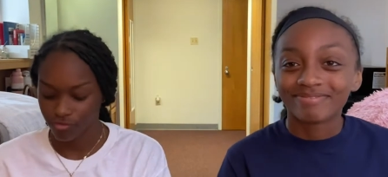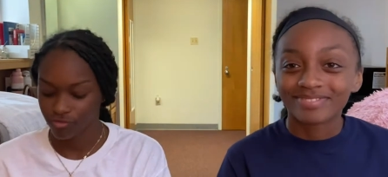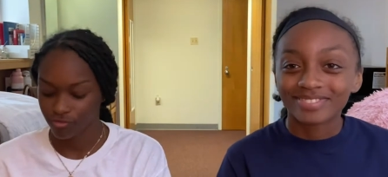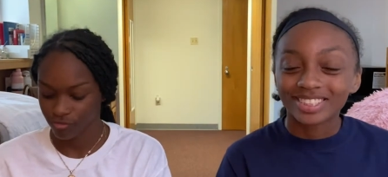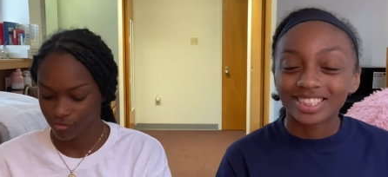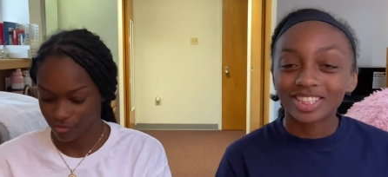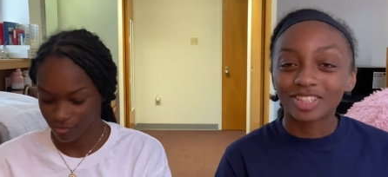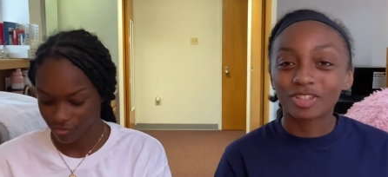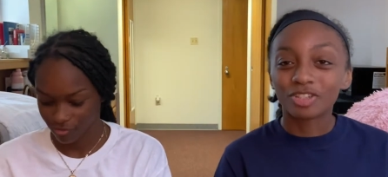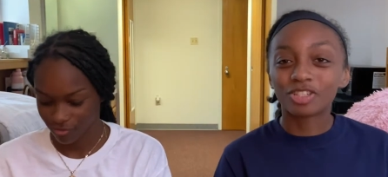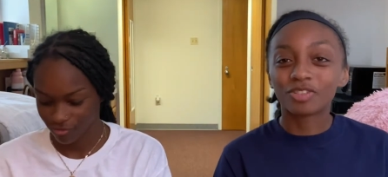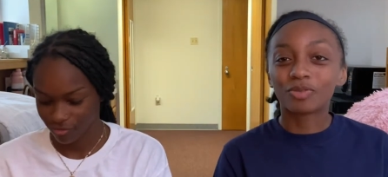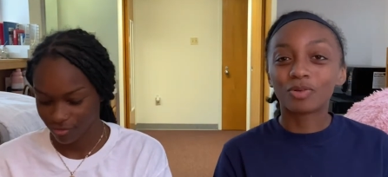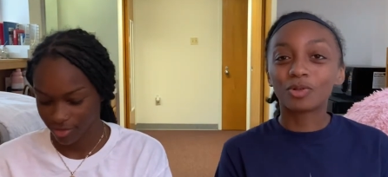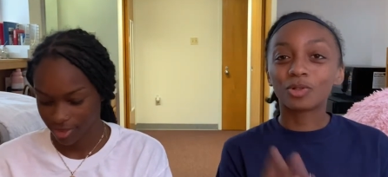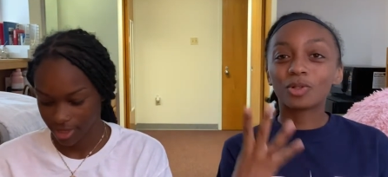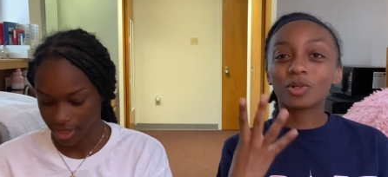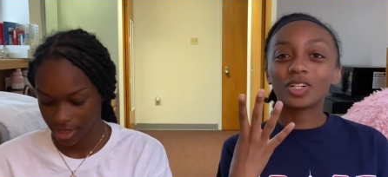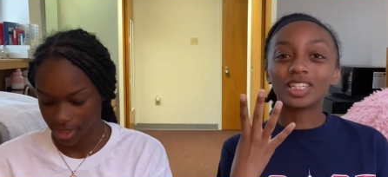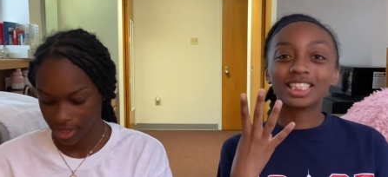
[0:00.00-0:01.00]
Speaker 1: So there's four
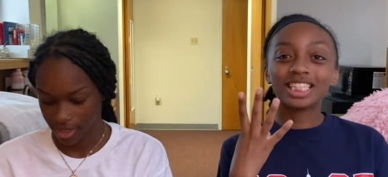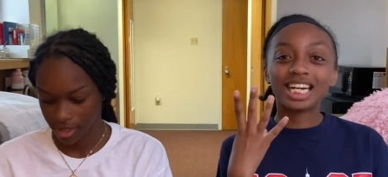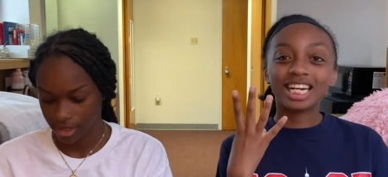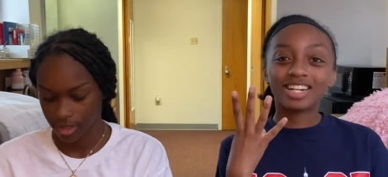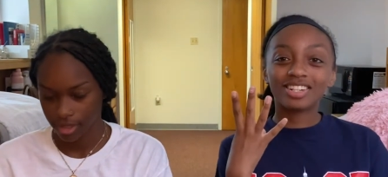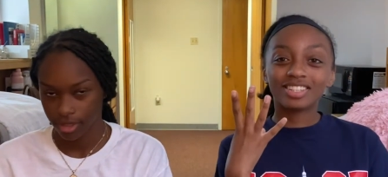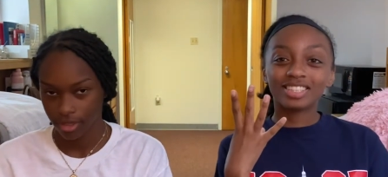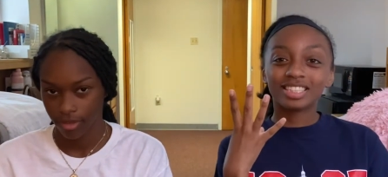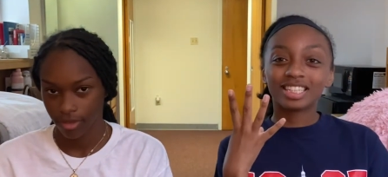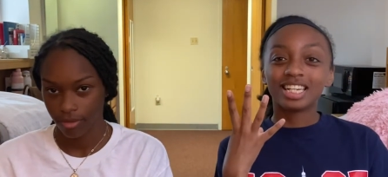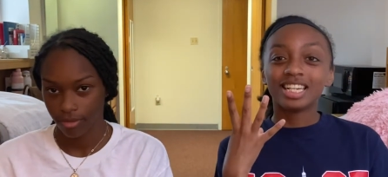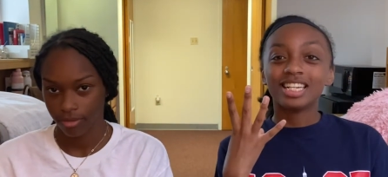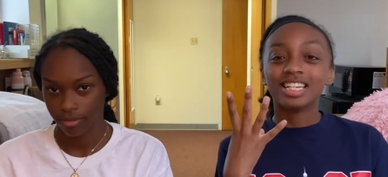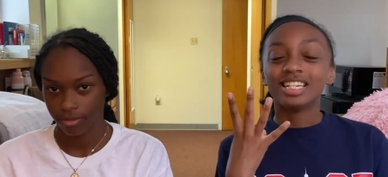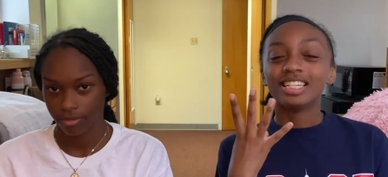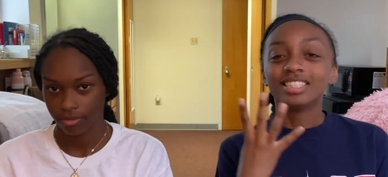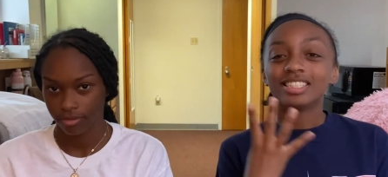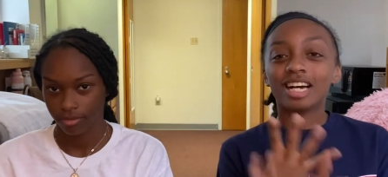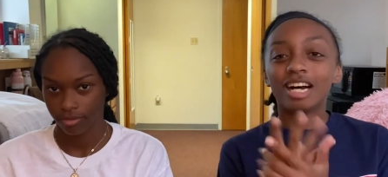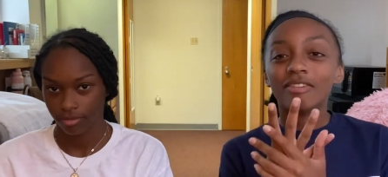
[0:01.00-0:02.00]
quartiles,
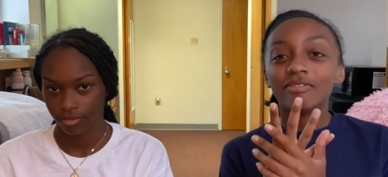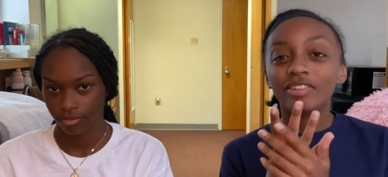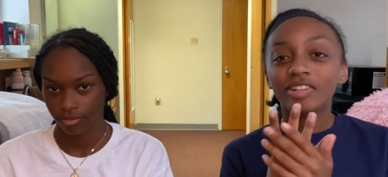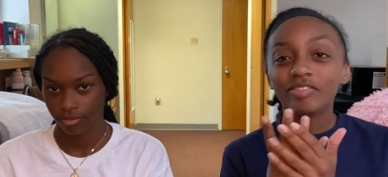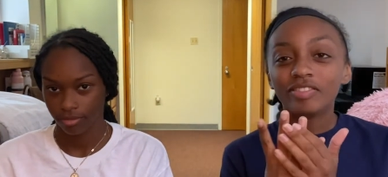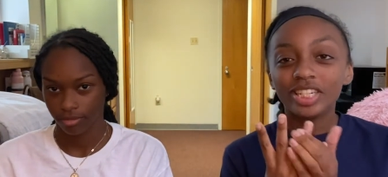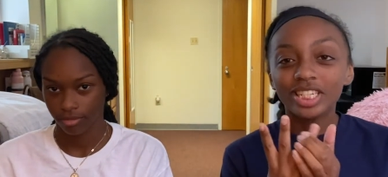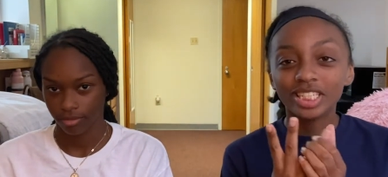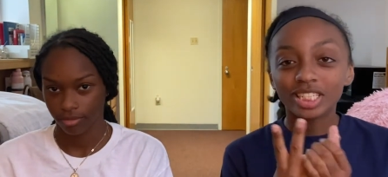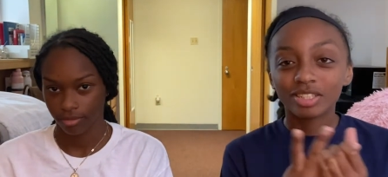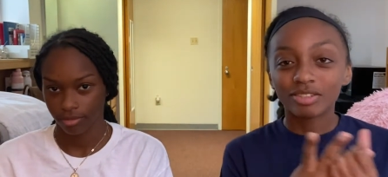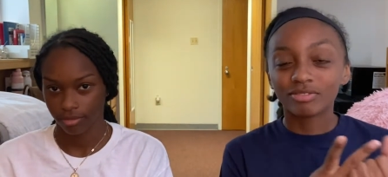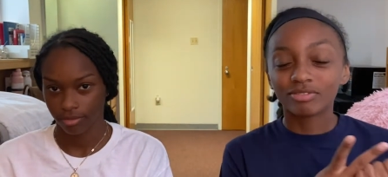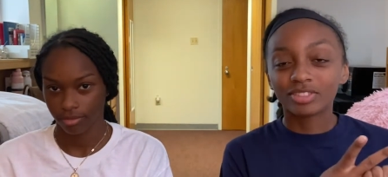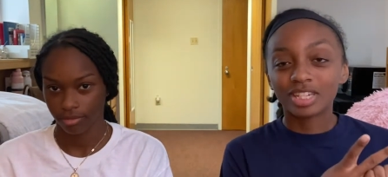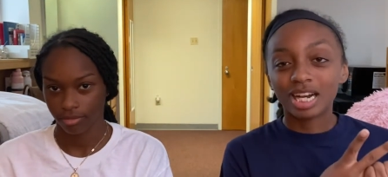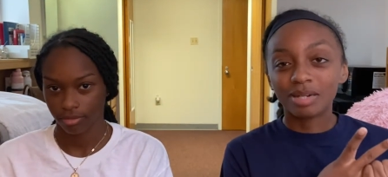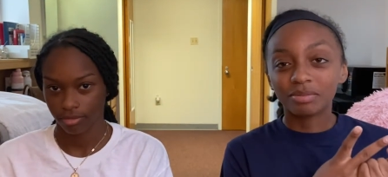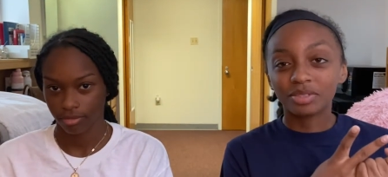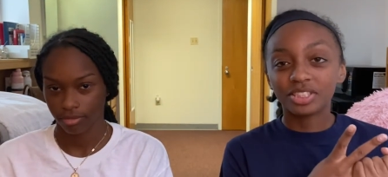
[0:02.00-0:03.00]
top 50s in the
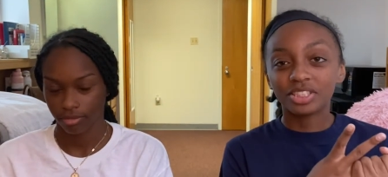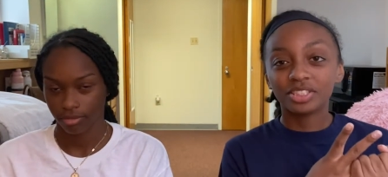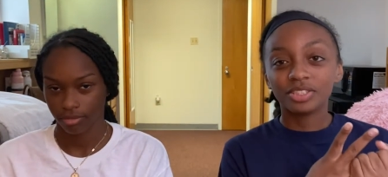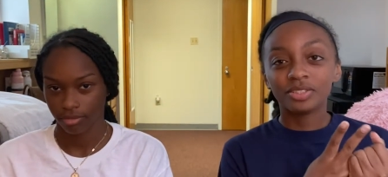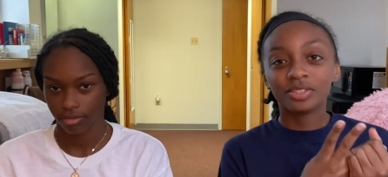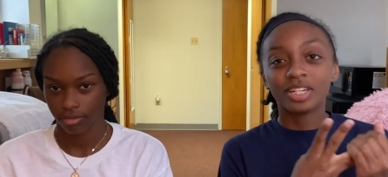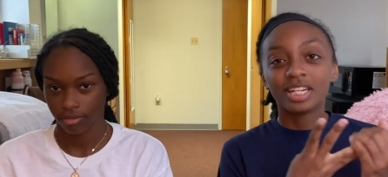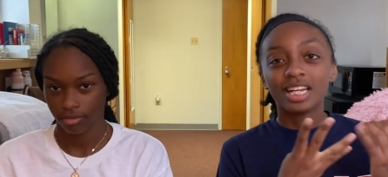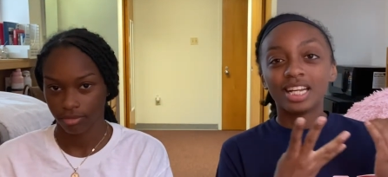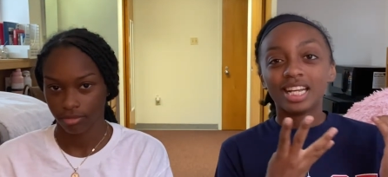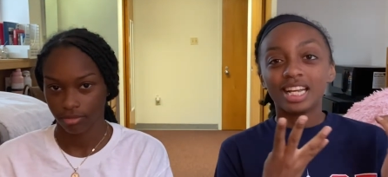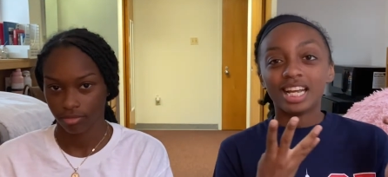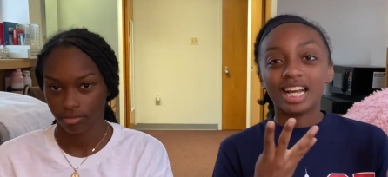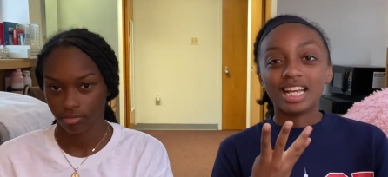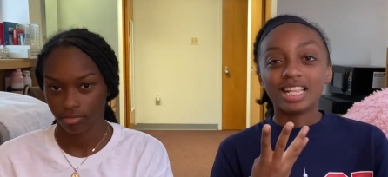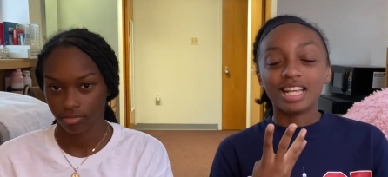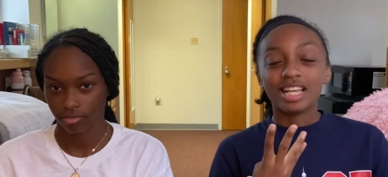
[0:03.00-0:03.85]
top two, and